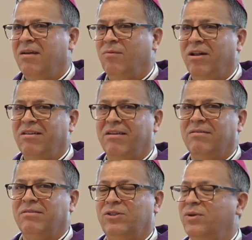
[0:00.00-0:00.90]

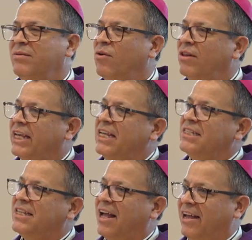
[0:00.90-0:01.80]
Well, do it more like
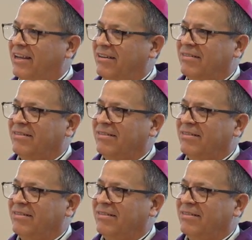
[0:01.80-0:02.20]
inside.